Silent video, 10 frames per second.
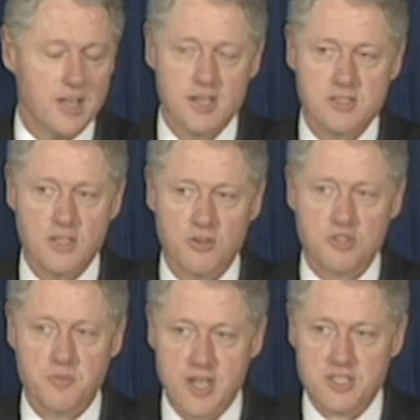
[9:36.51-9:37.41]
So
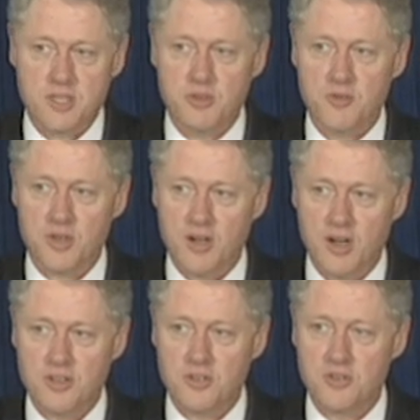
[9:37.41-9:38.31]
especially with
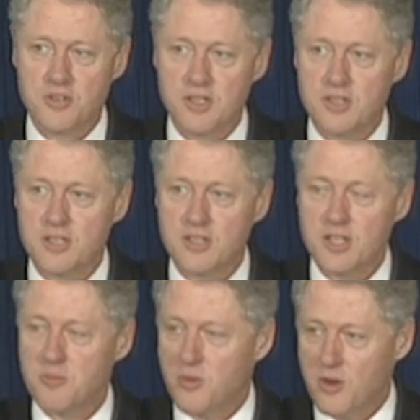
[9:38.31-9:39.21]
regard to
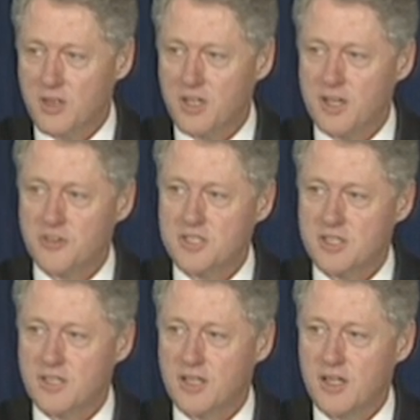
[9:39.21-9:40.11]
the important countries
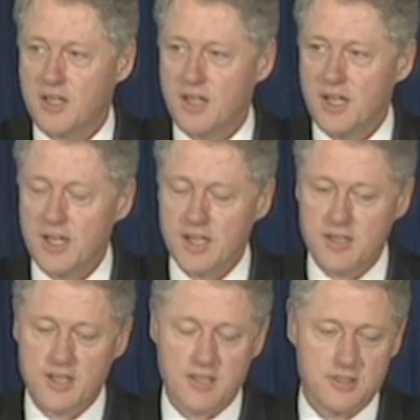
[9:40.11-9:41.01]

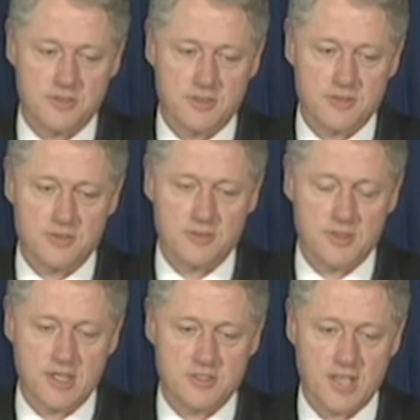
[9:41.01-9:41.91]
in
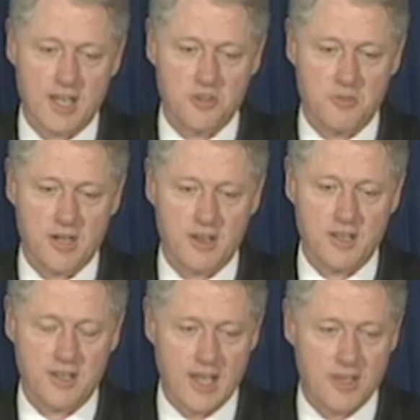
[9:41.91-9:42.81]
South America
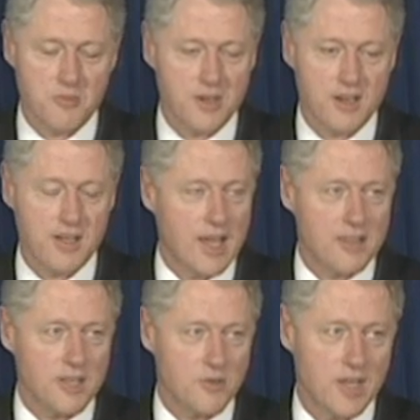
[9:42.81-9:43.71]
and Latin America, I
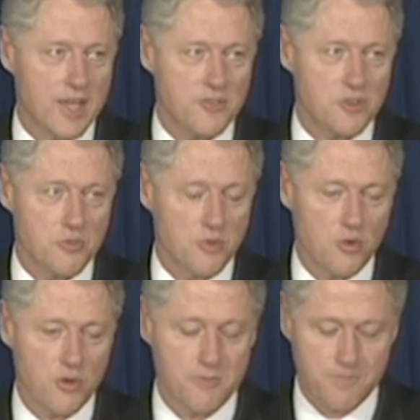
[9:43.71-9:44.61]
think we have to do
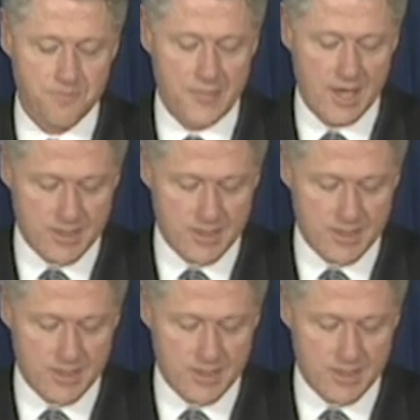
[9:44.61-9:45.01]
more. And